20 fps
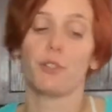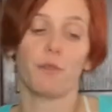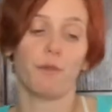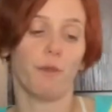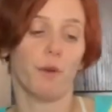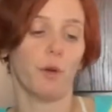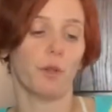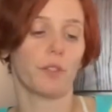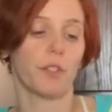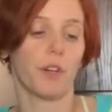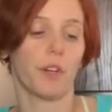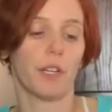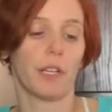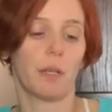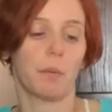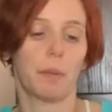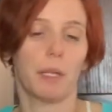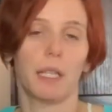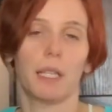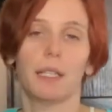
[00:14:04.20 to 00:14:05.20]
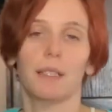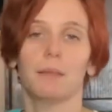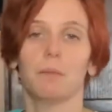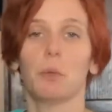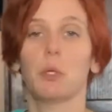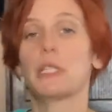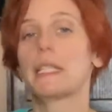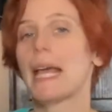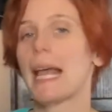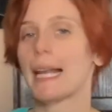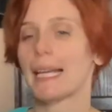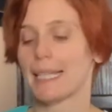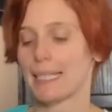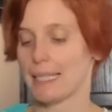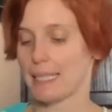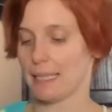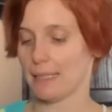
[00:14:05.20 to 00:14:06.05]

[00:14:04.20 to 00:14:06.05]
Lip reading: folds are gonna be more delicate.